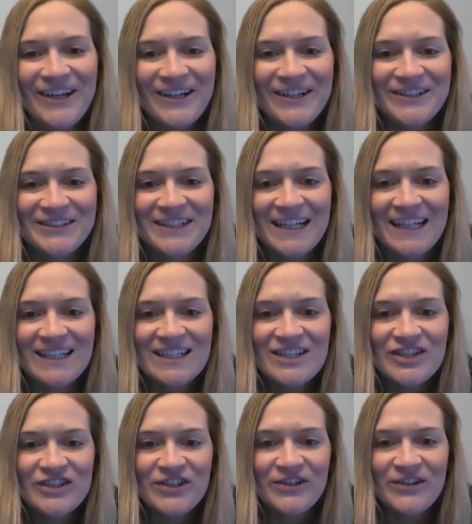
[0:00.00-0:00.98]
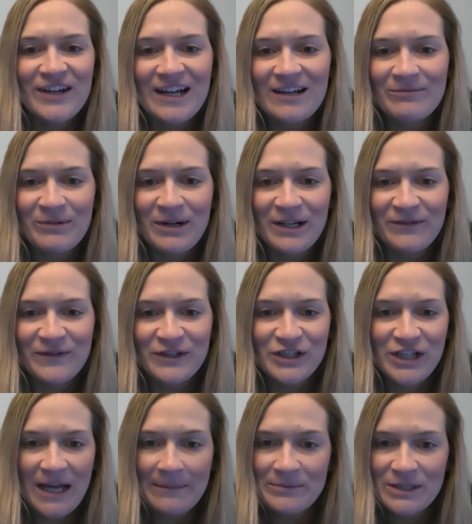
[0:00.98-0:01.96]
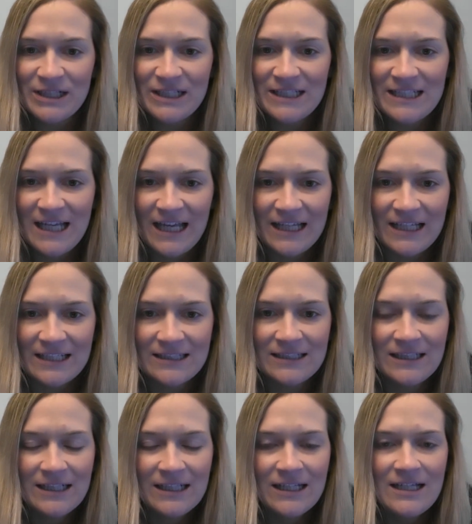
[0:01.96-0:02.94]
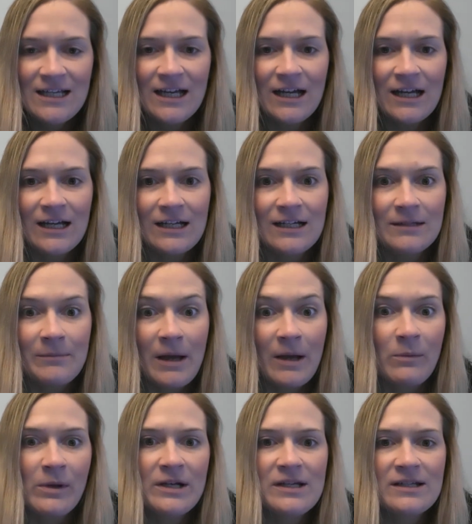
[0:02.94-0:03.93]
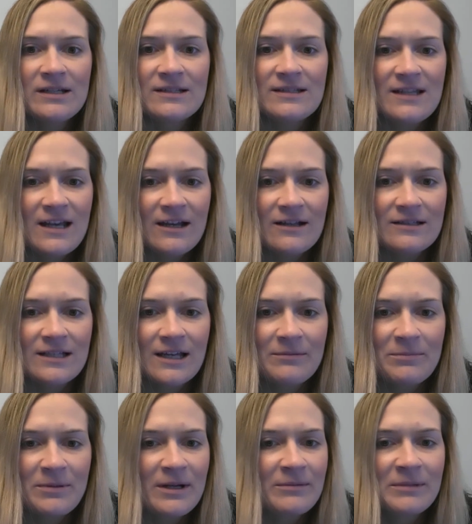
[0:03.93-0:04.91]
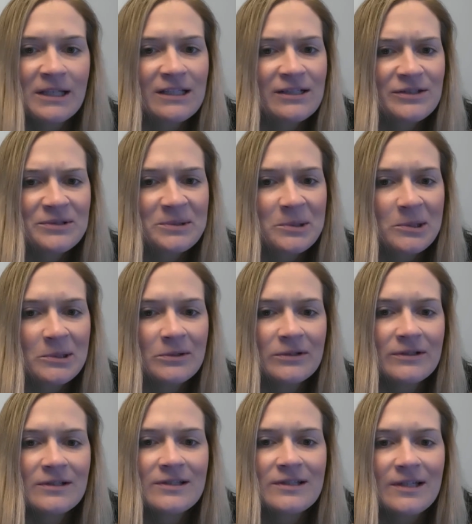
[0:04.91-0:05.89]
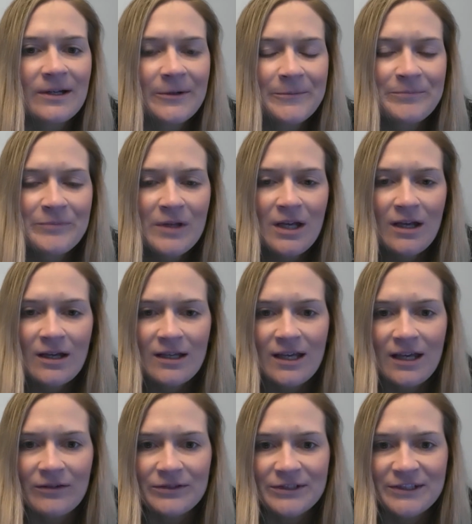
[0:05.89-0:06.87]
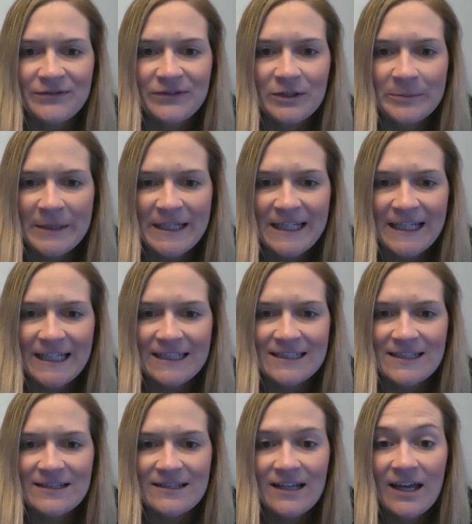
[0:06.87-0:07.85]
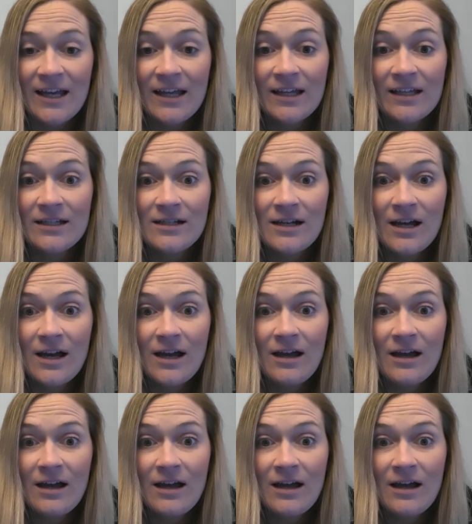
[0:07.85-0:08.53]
All right, so now I'm ready for chapter 10. I wanted to stay outside, but I'm getting too cold, so can't really feel my hands. And